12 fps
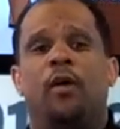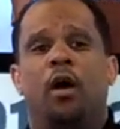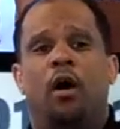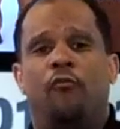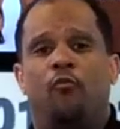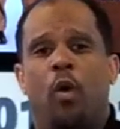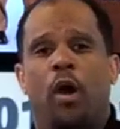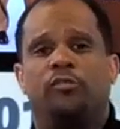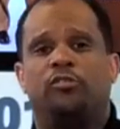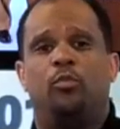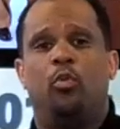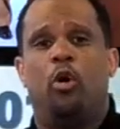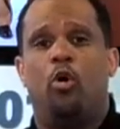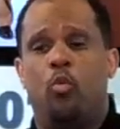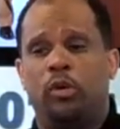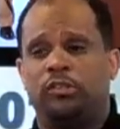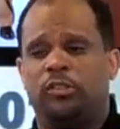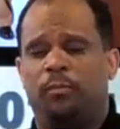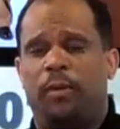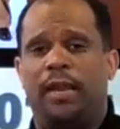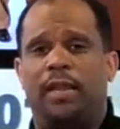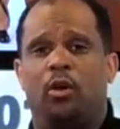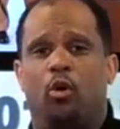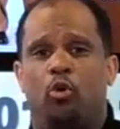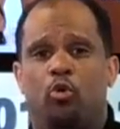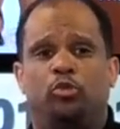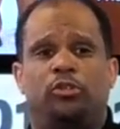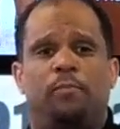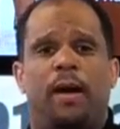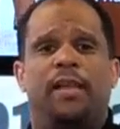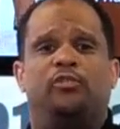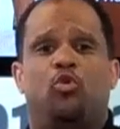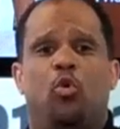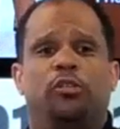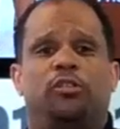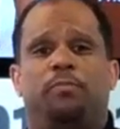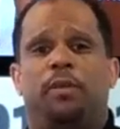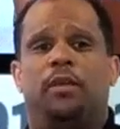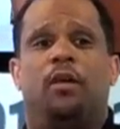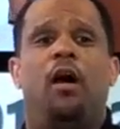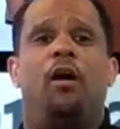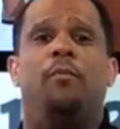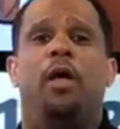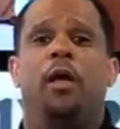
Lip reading: where some or what somebody or who somebody's going to become